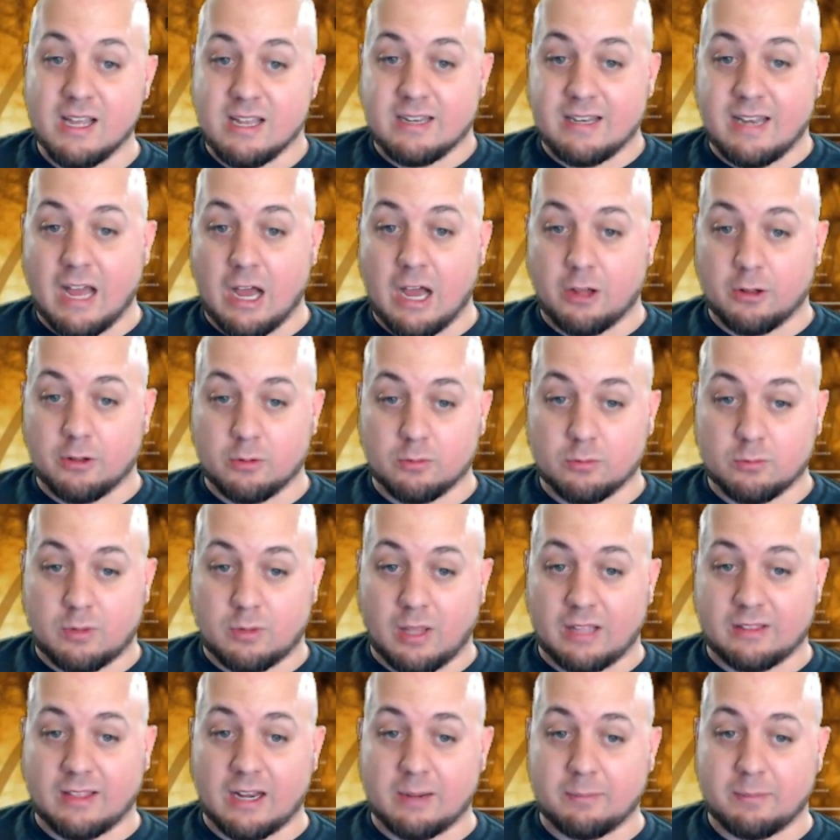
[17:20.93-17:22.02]
Now,
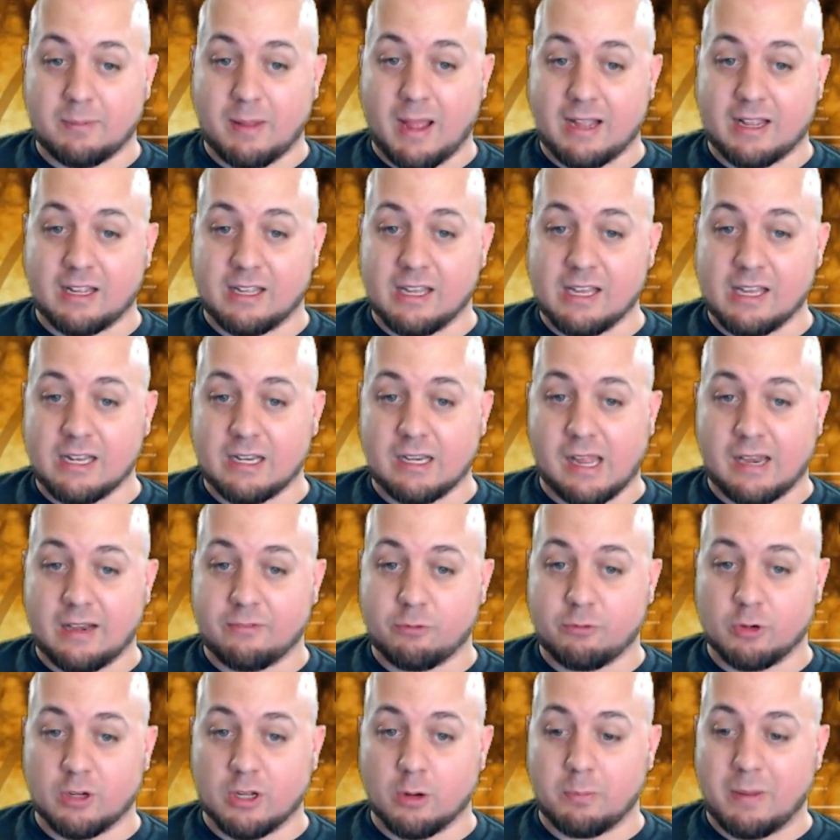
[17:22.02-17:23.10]
take that back again, and if
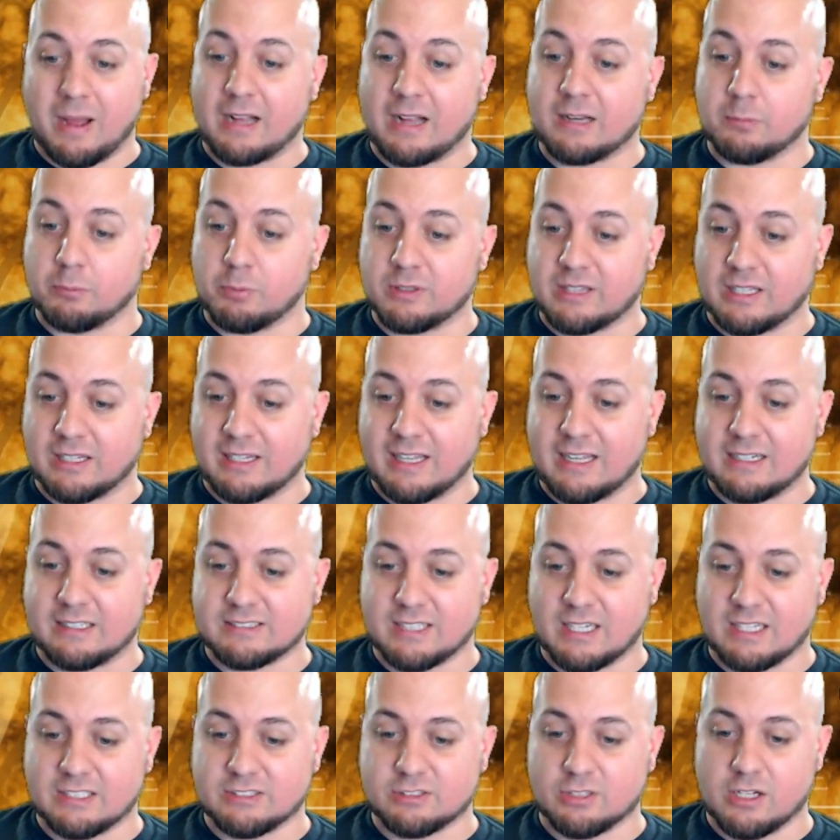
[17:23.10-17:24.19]
we go back and put the landing
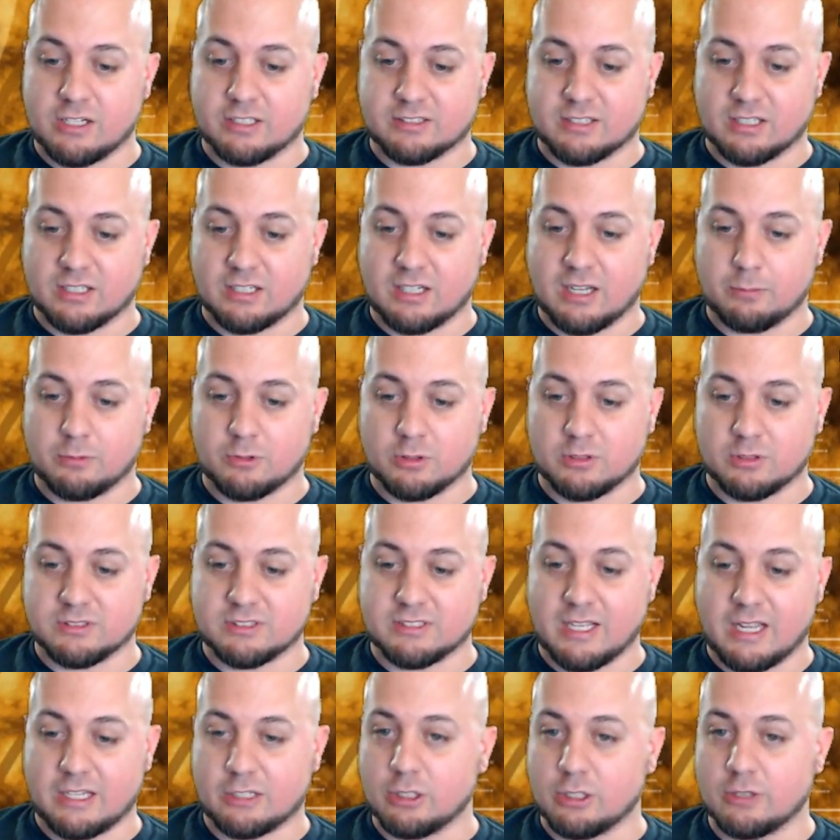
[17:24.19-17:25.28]
size on, it's going to come through and
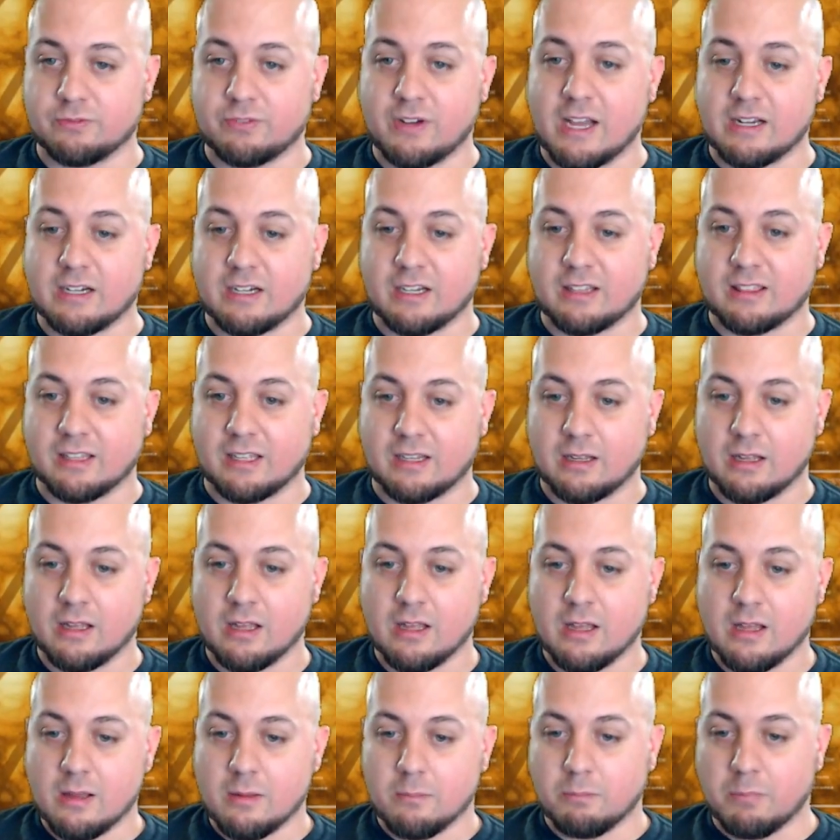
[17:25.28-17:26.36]
say, couldn't find anything,
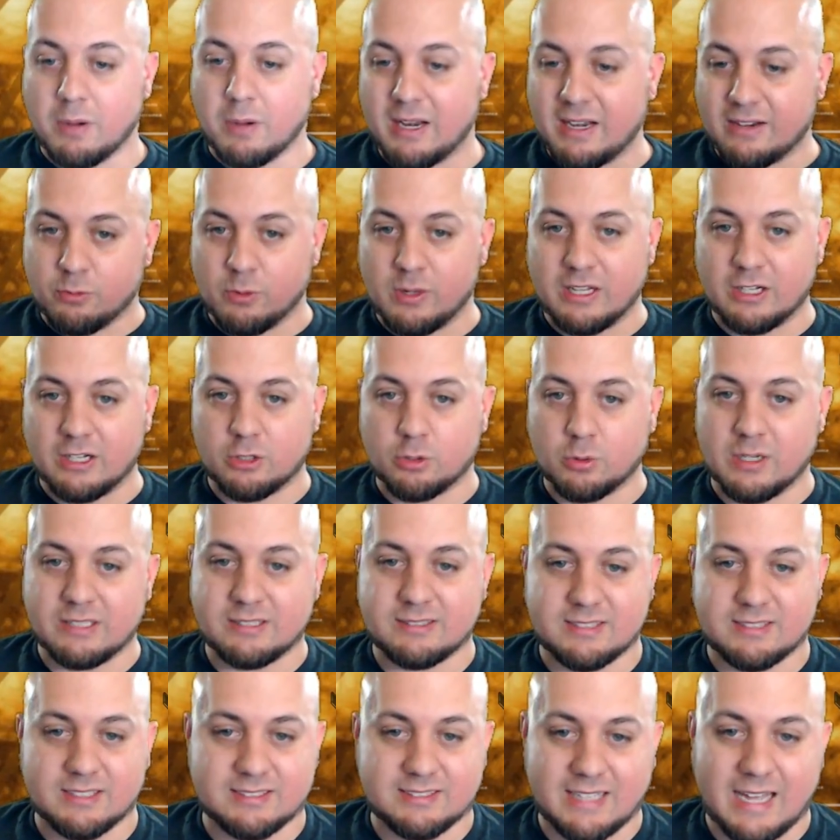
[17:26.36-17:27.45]
but if we increase
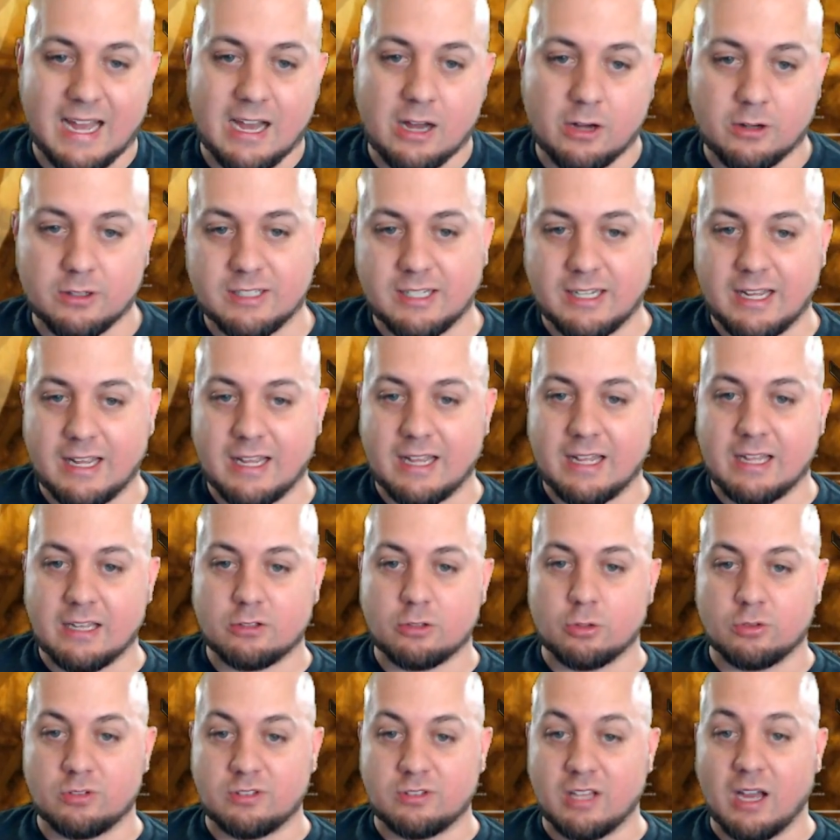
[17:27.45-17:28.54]
this out and
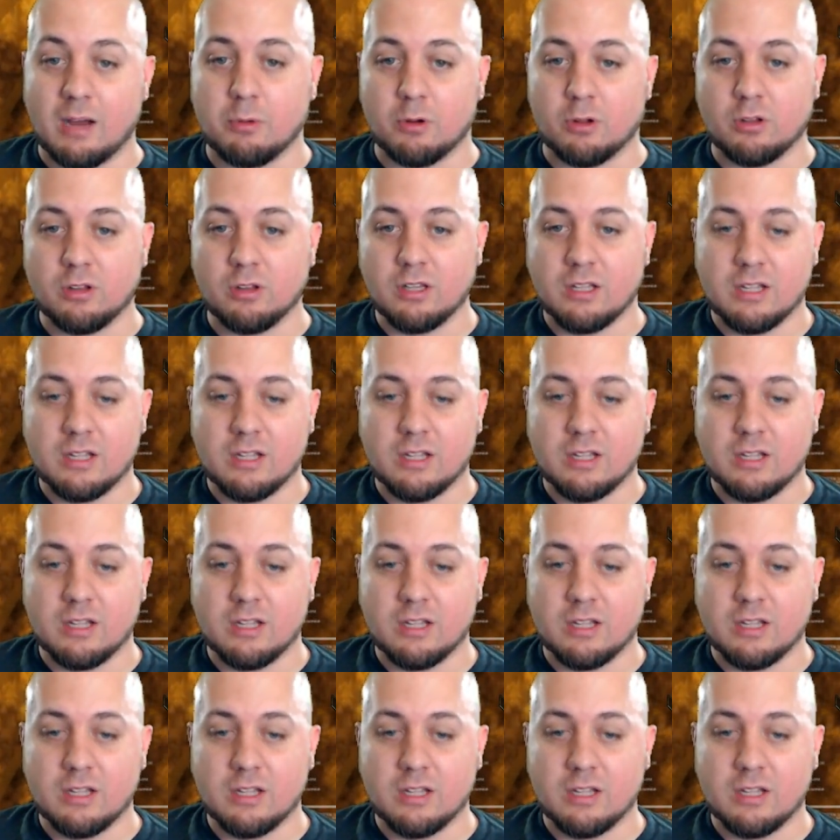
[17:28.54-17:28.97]
to double